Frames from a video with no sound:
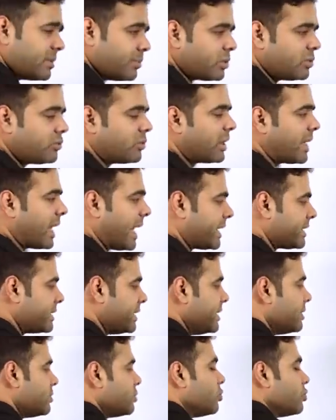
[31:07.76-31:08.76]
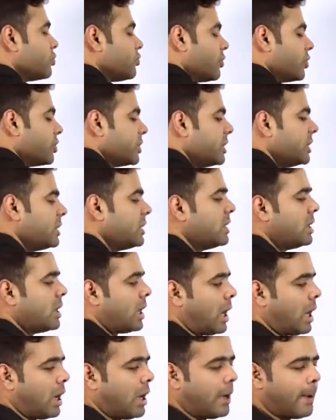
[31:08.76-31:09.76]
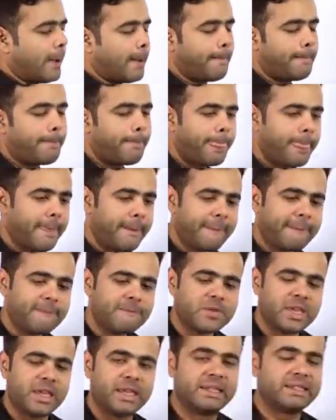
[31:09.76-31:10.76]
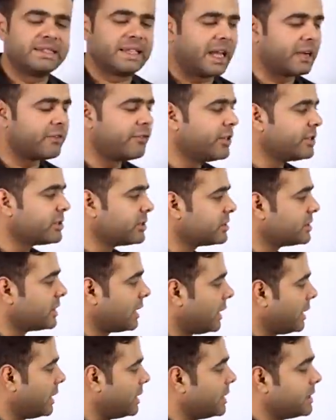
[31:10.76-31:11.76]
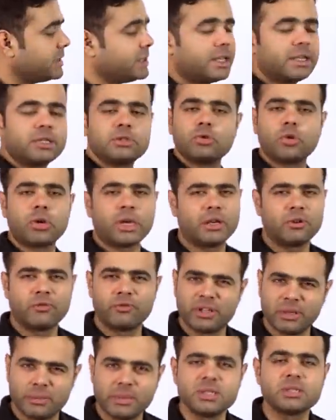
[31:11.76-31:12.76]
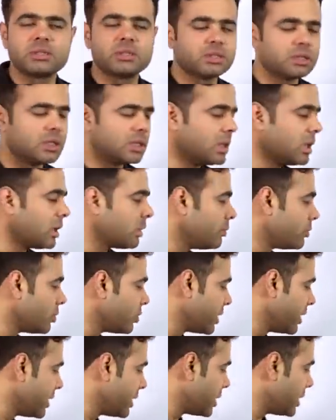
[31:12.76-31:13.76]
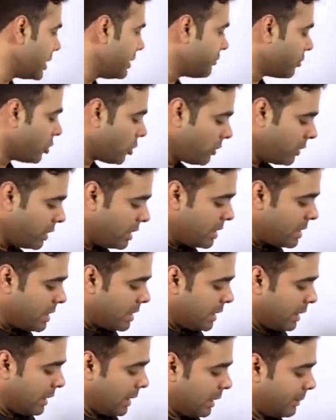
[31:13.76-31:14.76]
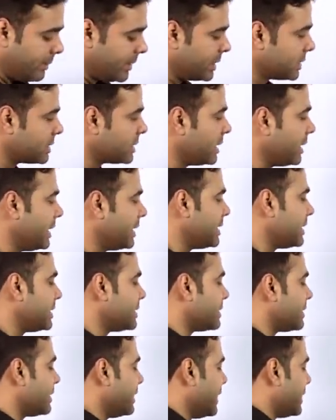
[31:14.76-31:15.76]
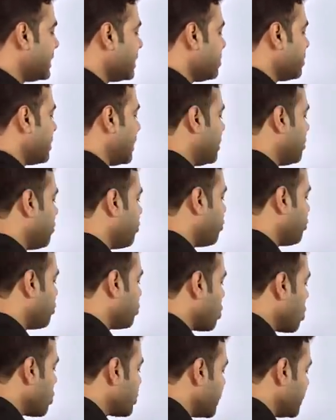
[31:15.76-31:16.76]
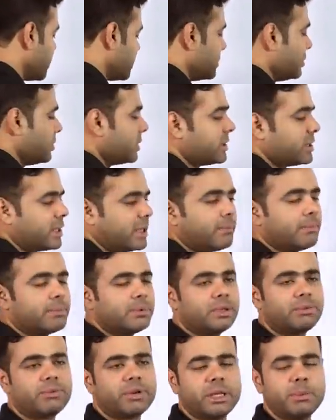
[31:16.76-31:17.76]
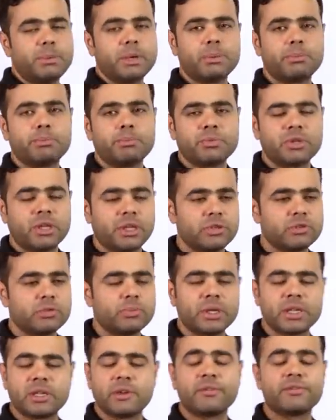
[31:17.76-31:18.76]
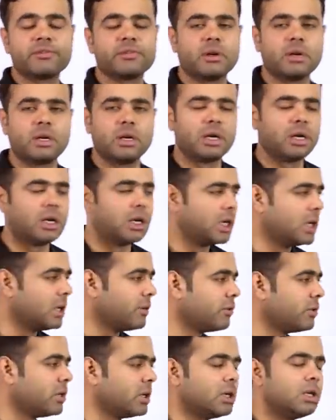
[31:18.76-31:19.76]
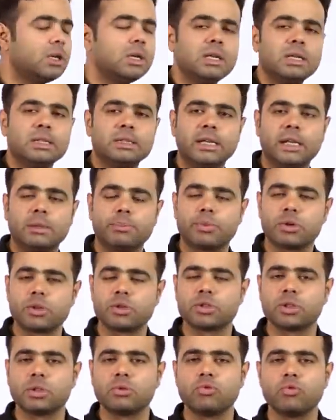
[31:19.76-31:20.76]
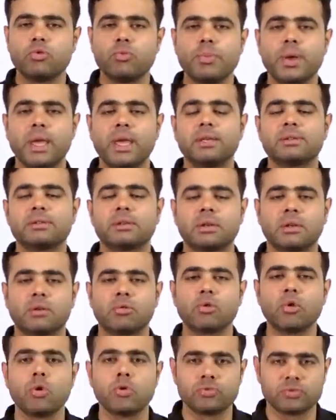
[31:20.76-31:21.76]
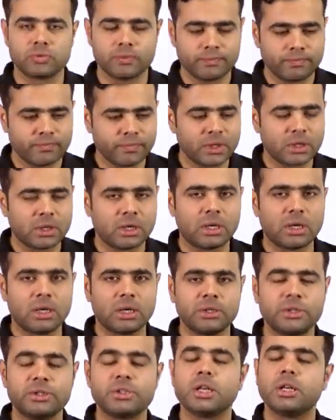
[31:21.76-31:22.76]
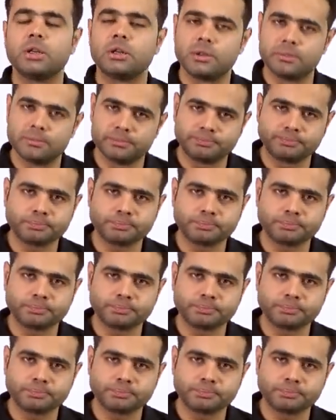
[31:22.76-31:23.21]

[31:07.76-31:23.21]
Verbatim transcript: simple word actually used for the uh, exact phases, uh, there is no kind of dimensions and a lot more here involved. Uh, because it is related to kind of clothing. You can say the ready-made things, you may have uh, heard a word, that person who makes uh, clothes, uh, the tailor.